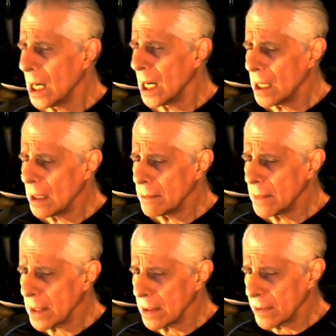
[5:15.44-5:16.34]

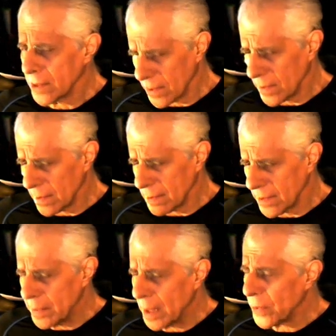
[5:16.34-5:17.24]
Uh, the,
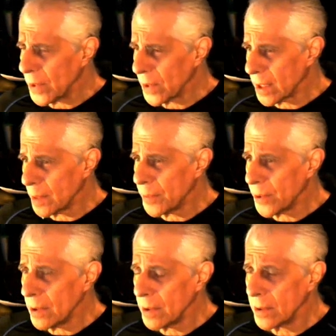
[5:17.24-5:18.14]
Remembering the
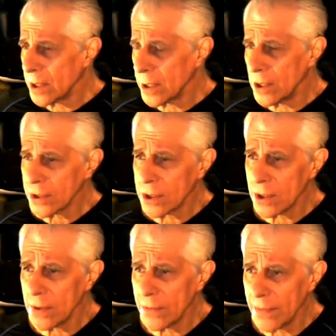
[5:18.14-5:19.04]
Gipper. You can
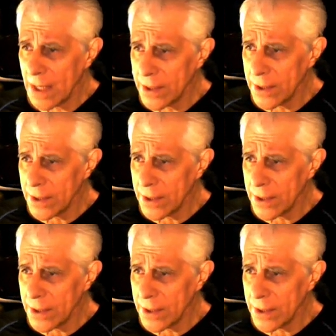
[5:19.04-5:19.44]
also find